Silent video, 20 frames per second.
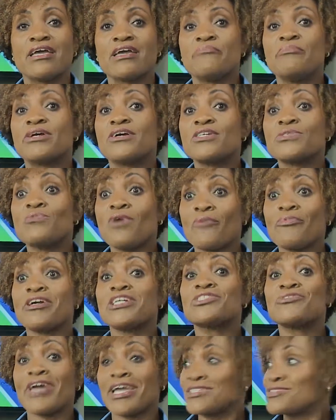Because what
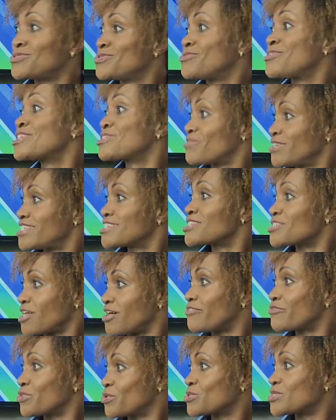we're trying to do is really
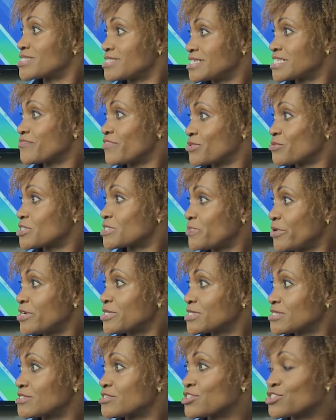solve those things for those
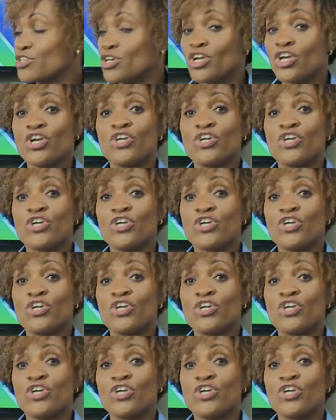persons.